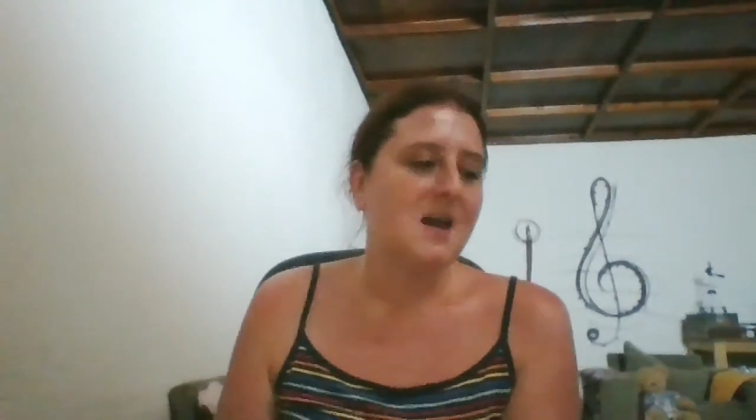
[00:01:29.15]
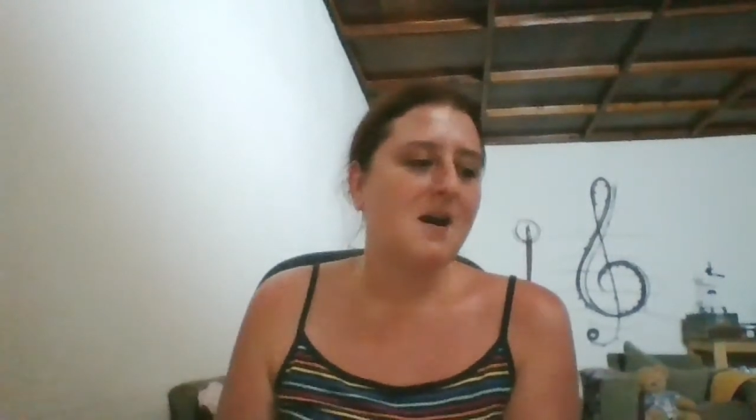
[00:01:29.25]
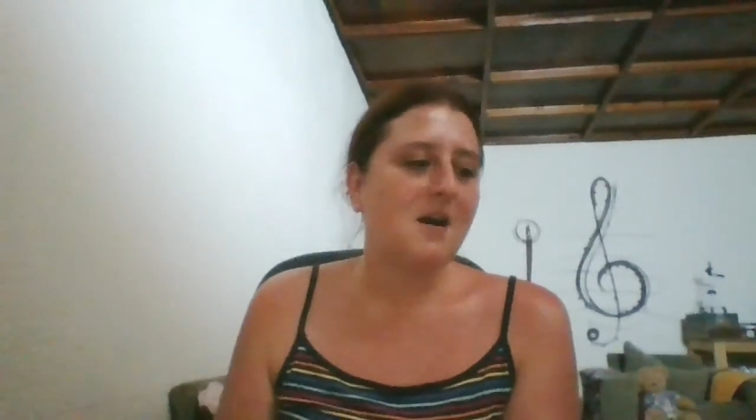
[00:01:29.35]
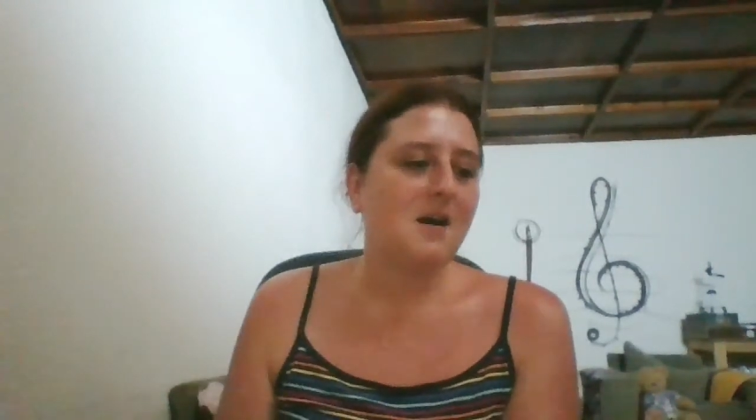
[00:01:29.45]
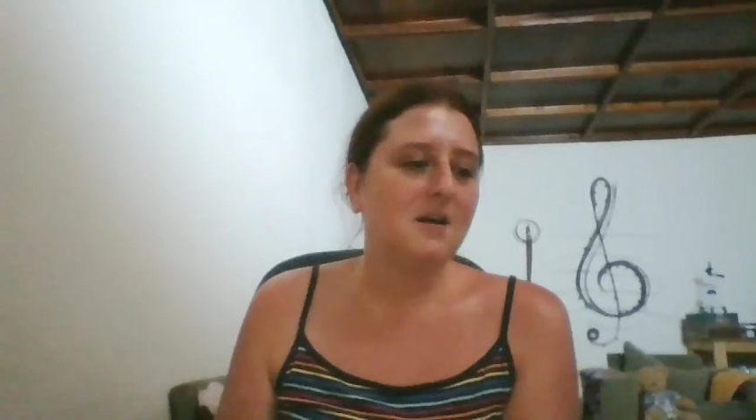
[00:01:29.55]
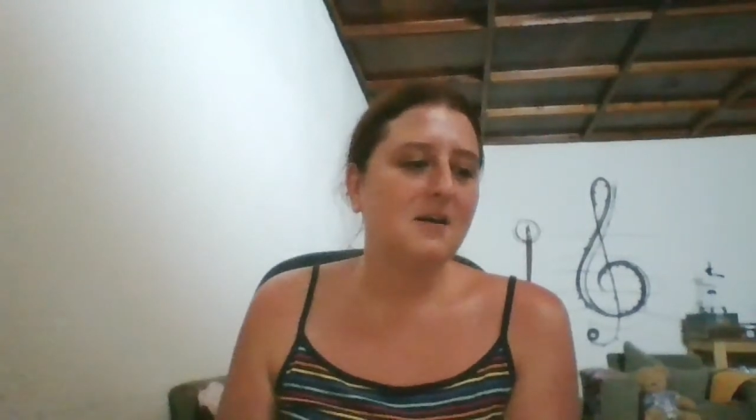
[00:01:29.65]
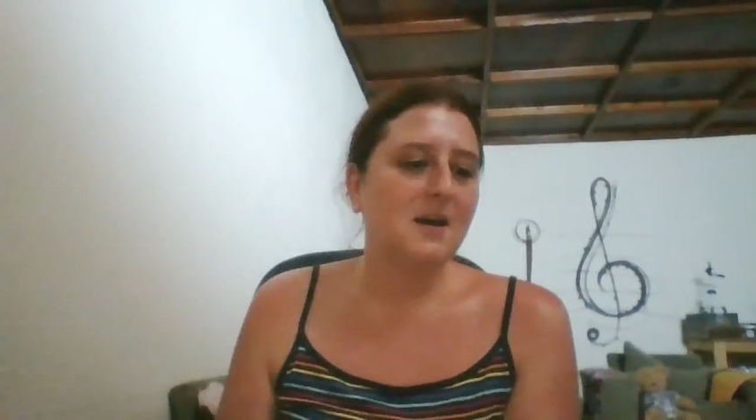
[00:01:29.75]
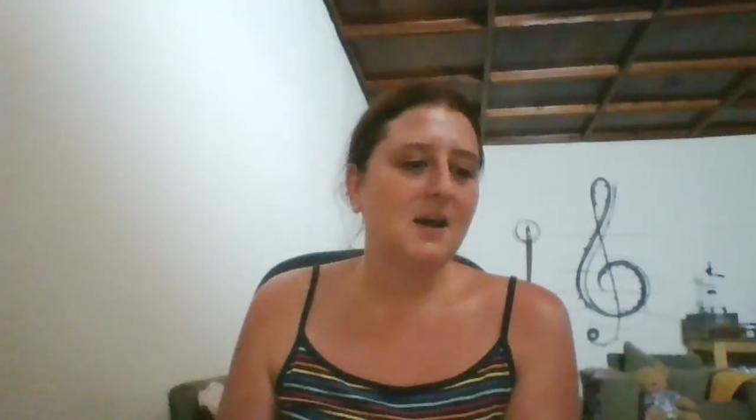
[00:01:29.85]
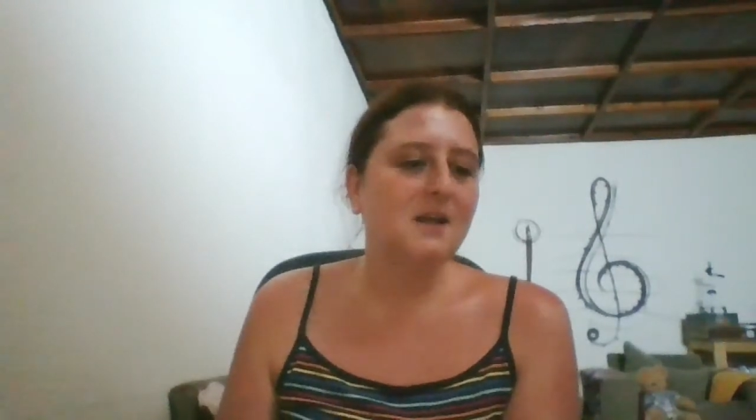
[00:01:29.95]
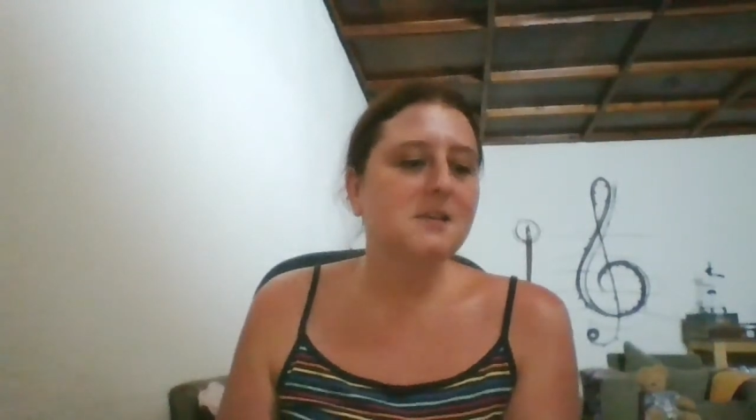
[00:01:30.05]
are
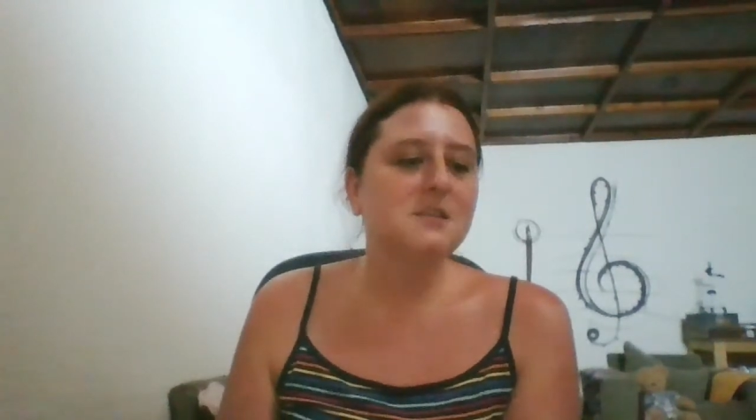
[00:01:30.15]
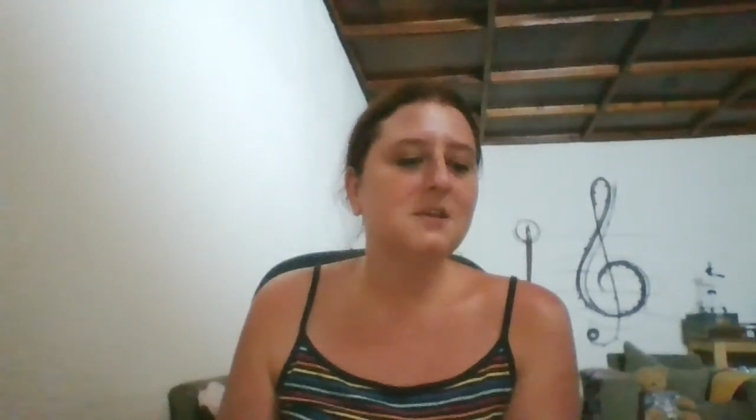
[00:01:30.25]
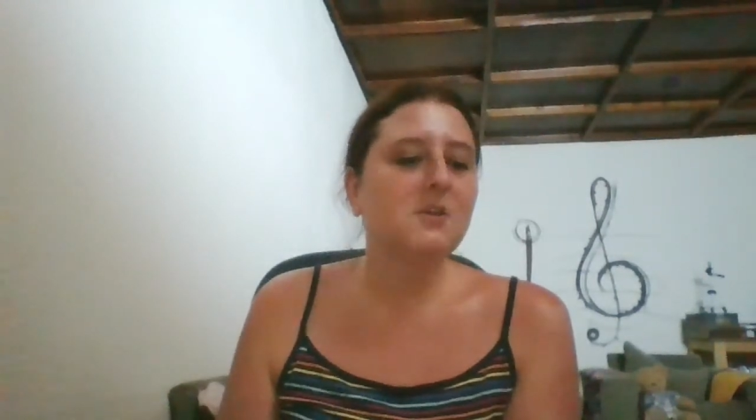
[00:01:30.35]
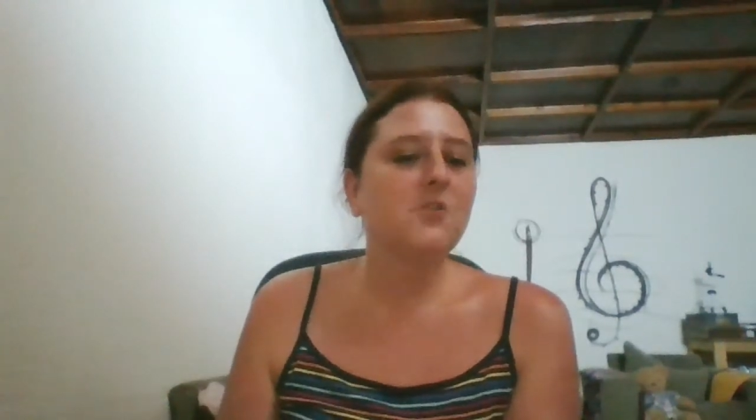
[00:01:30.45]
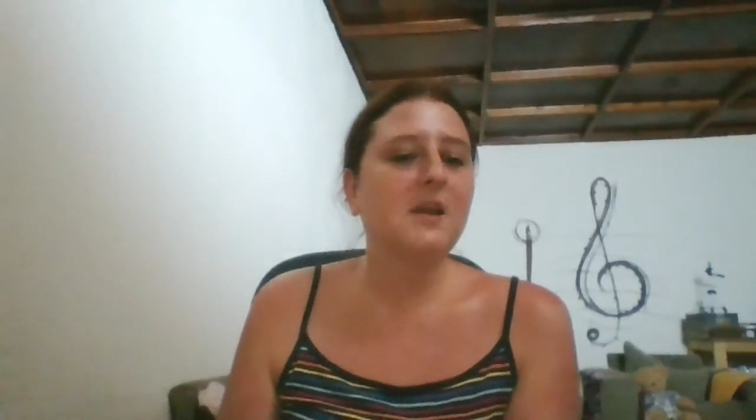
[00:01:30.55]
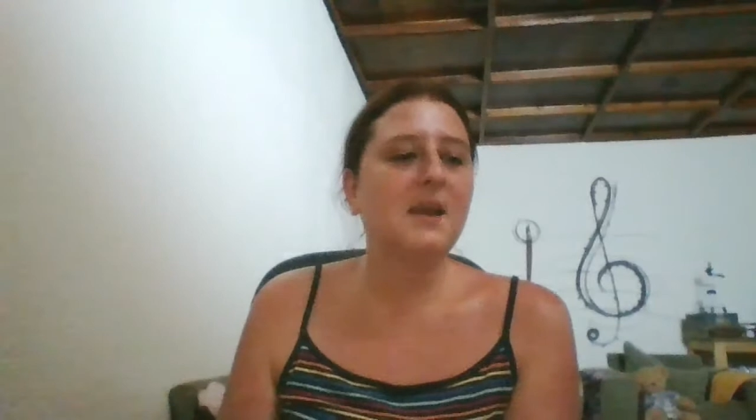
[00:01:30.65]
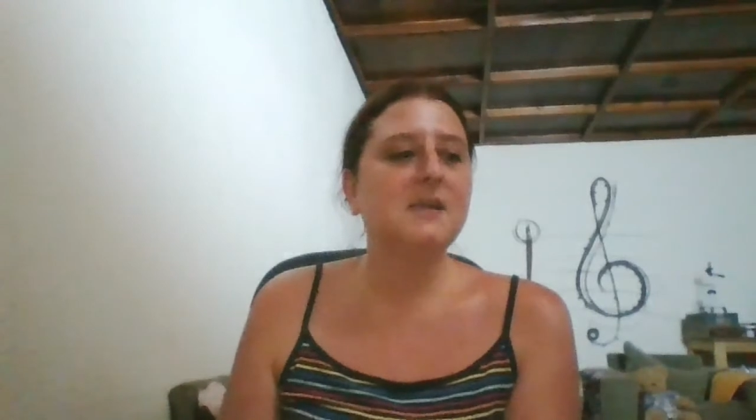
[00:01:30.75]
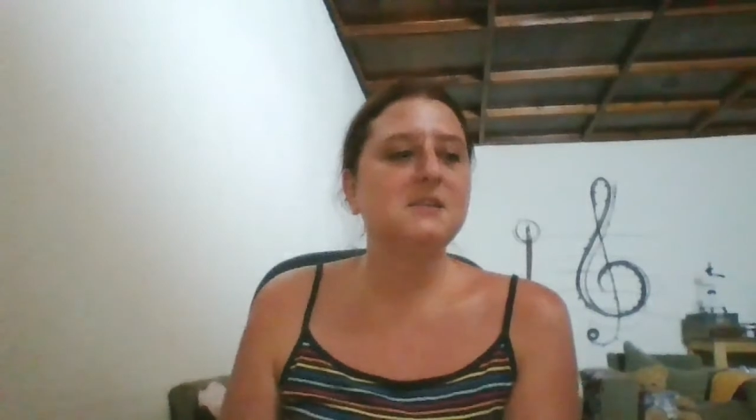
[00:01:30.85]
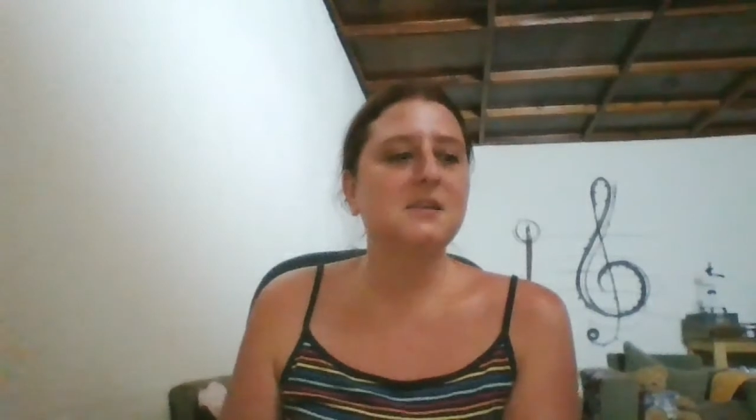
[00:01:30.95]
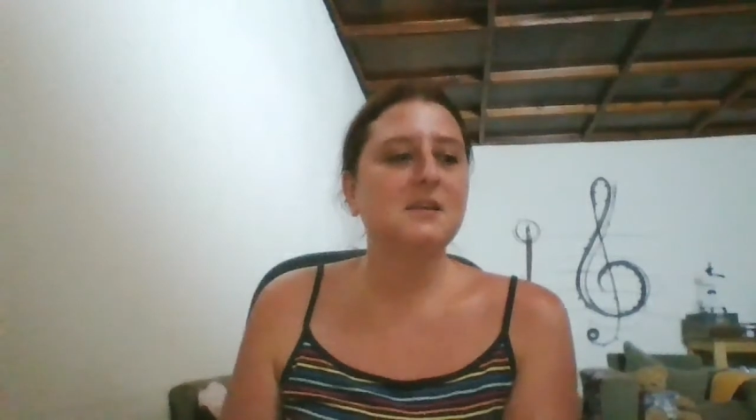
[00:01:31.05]
actually
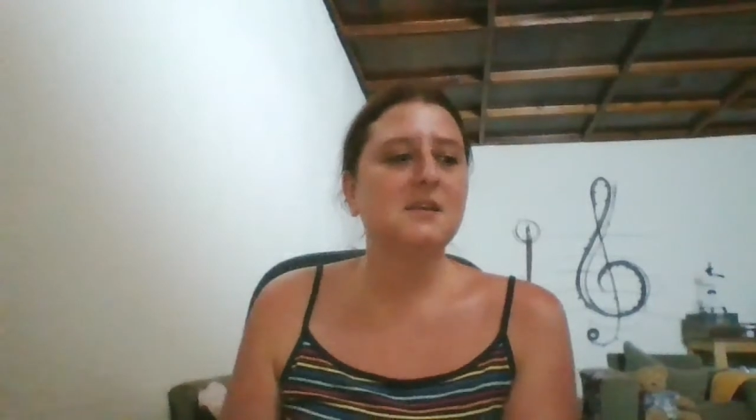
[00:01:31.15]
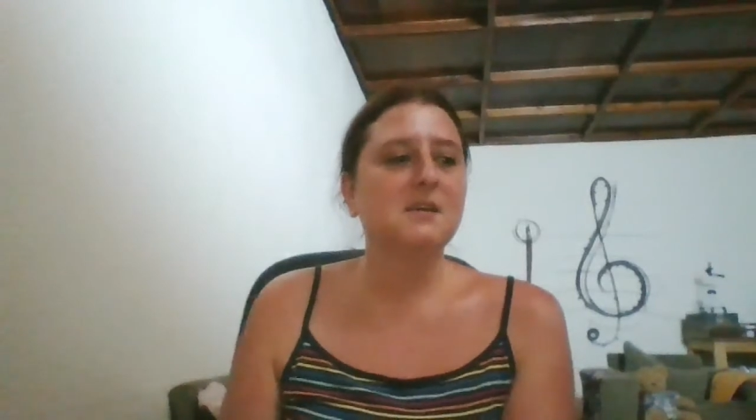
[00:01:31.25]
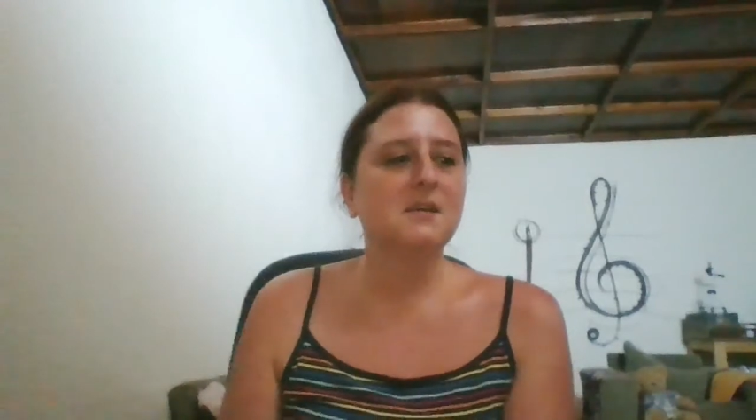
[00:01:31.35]
creating